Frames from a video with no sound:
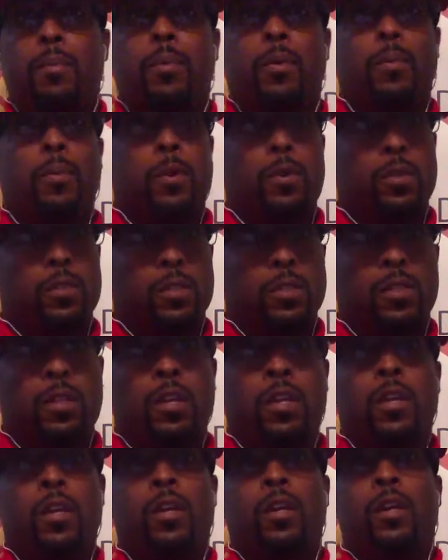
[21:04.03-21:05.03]
promoting,
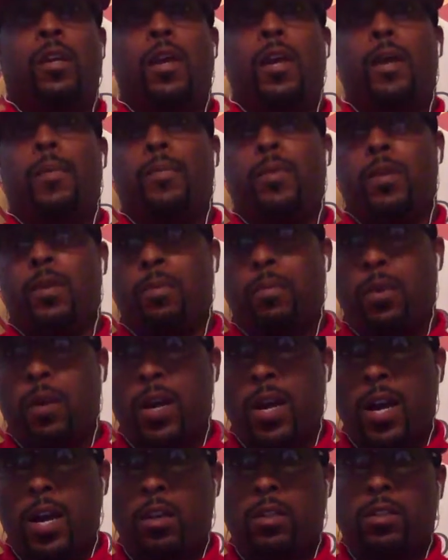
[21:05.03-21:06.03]
helping your
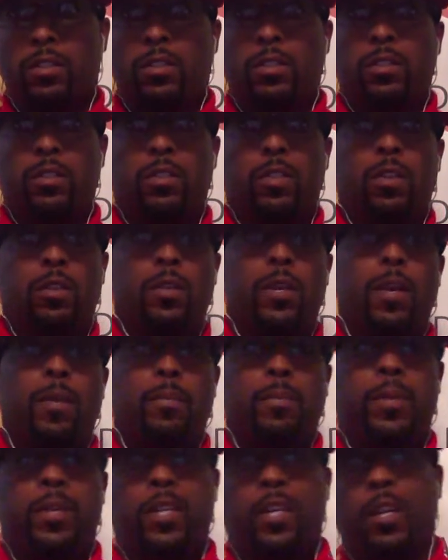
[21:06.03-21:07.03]
boy out, you know,
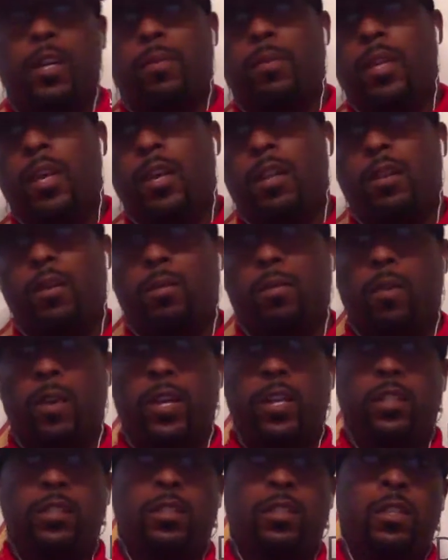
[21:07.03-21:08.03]
helping me get up there in them
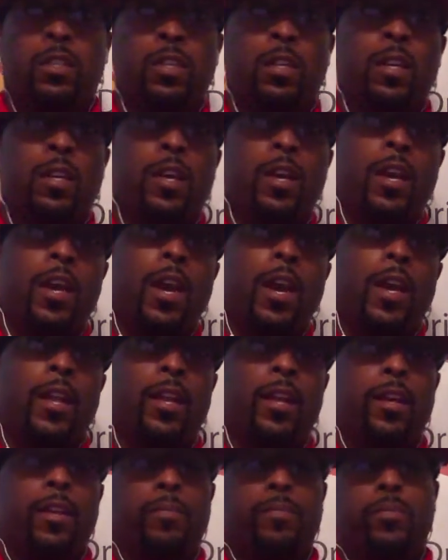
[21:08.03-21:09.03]
ranks.
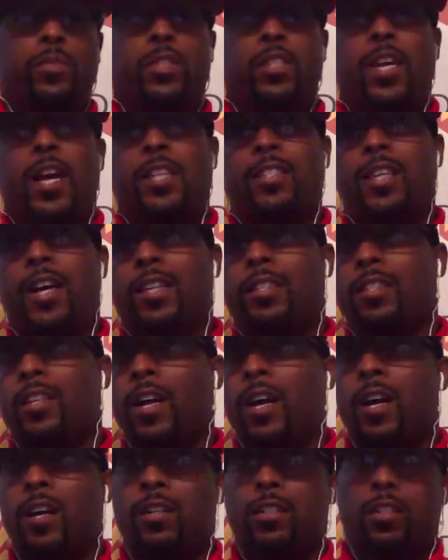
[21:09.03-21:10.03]
And then shouts out
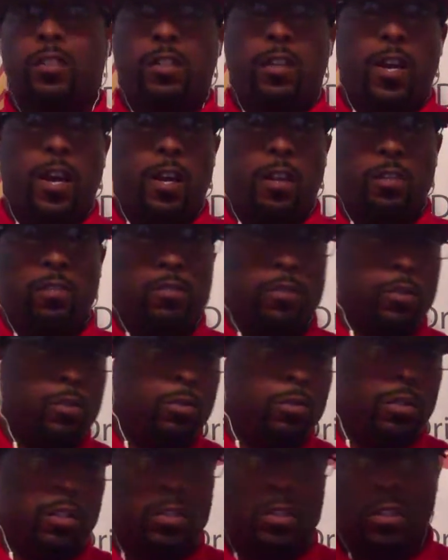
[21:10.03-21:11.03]
to all of
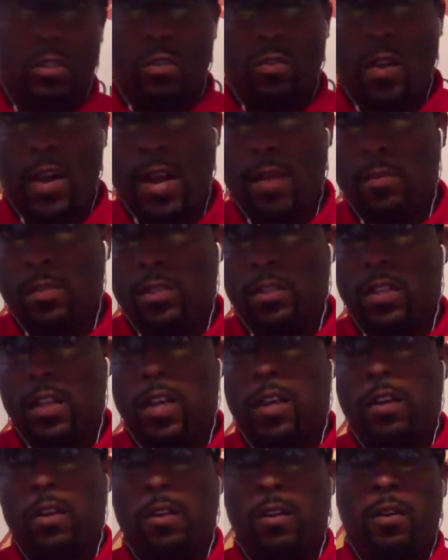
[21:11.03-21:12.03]
you, the subscribers
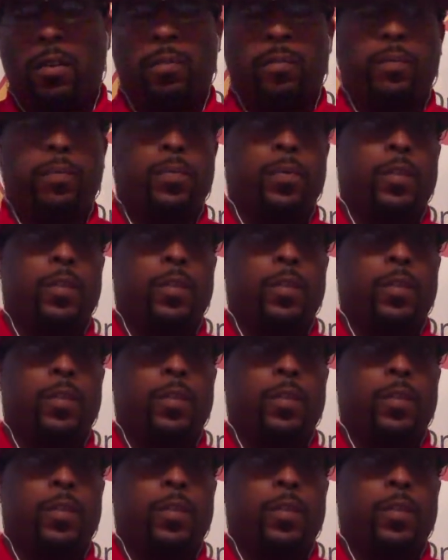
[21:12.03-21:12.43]
that